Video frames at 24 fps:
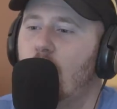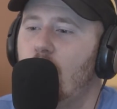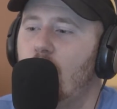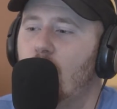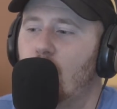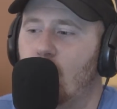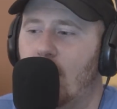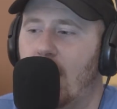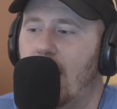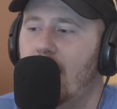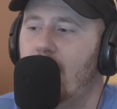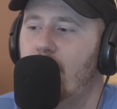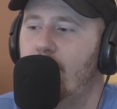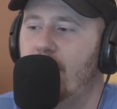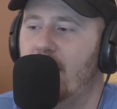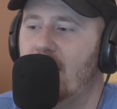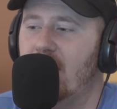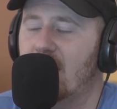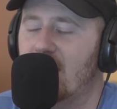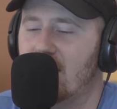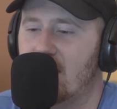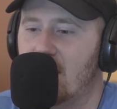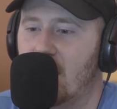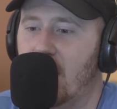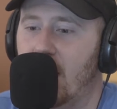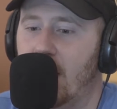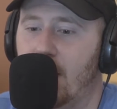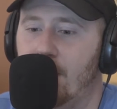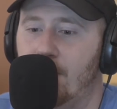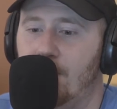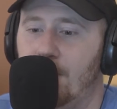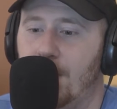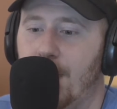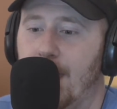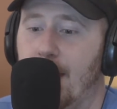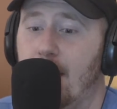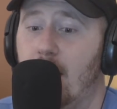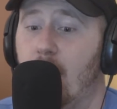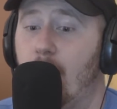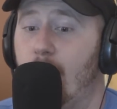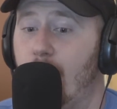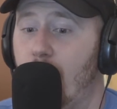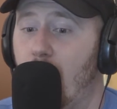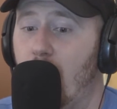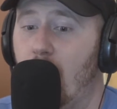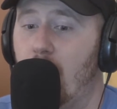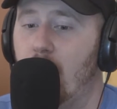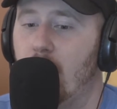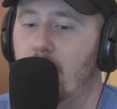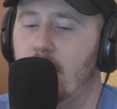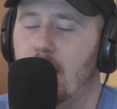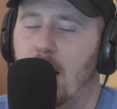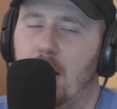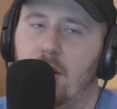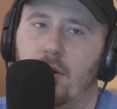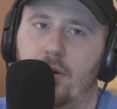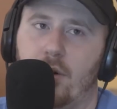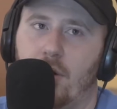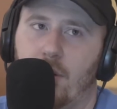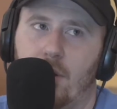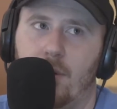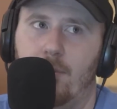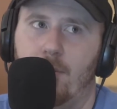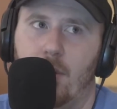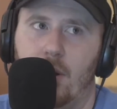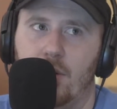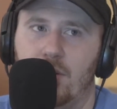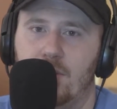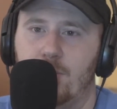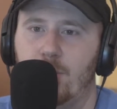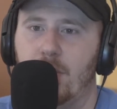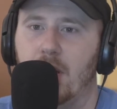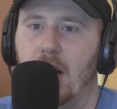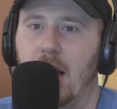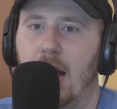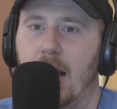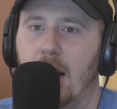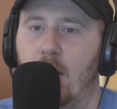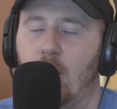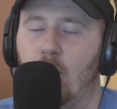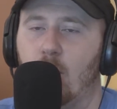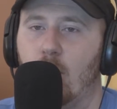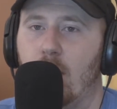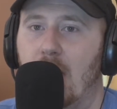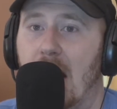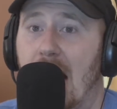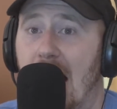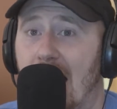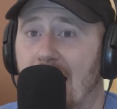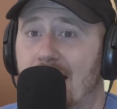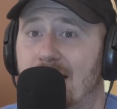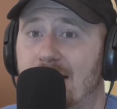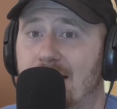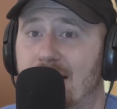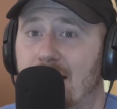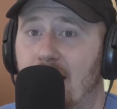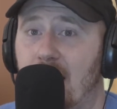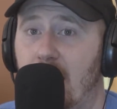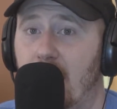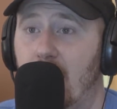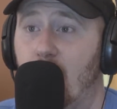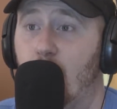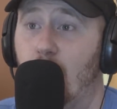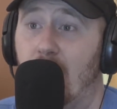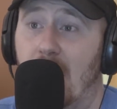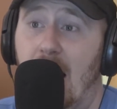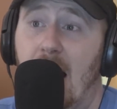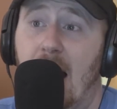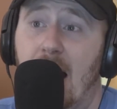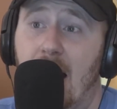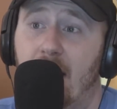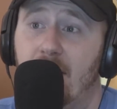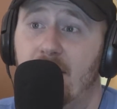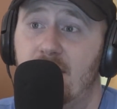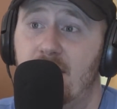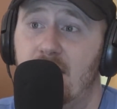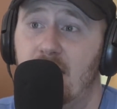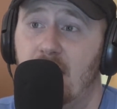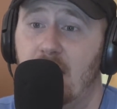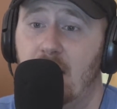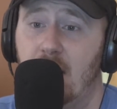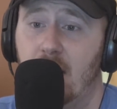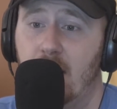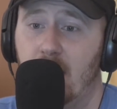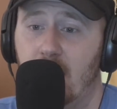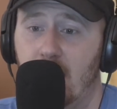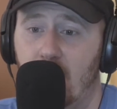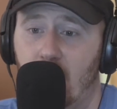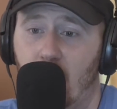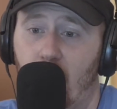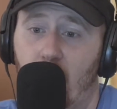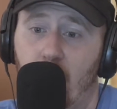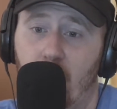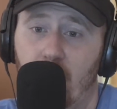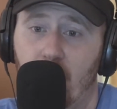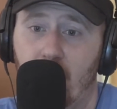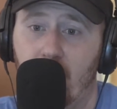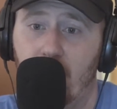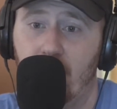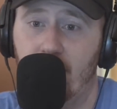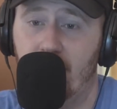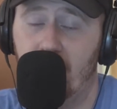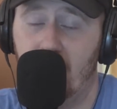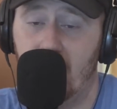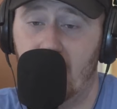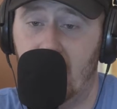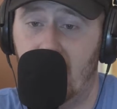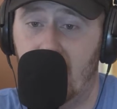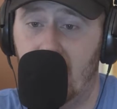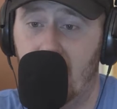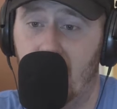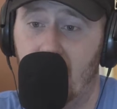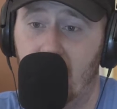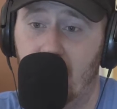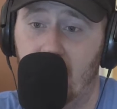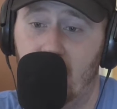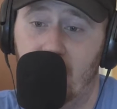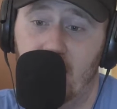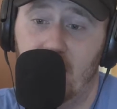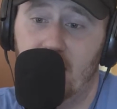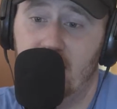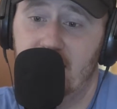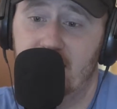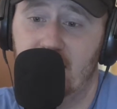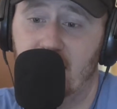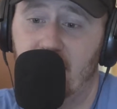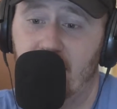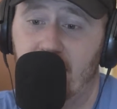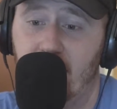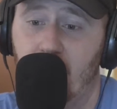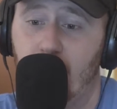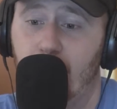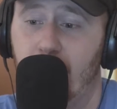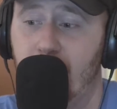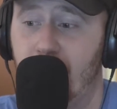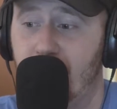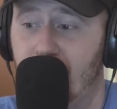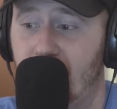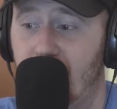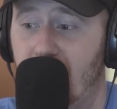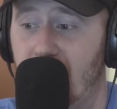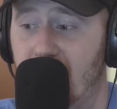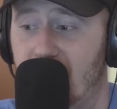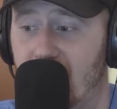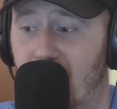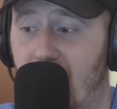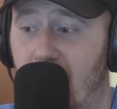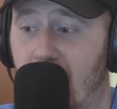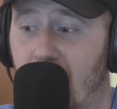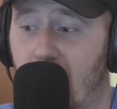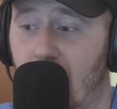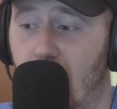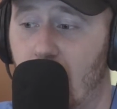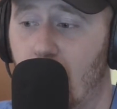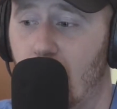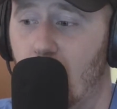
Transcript: you're right because like the, I don't know the most, but like what I see and what I have seen mm-hmm. and heard of and in, in, in, at least in the film industry is like,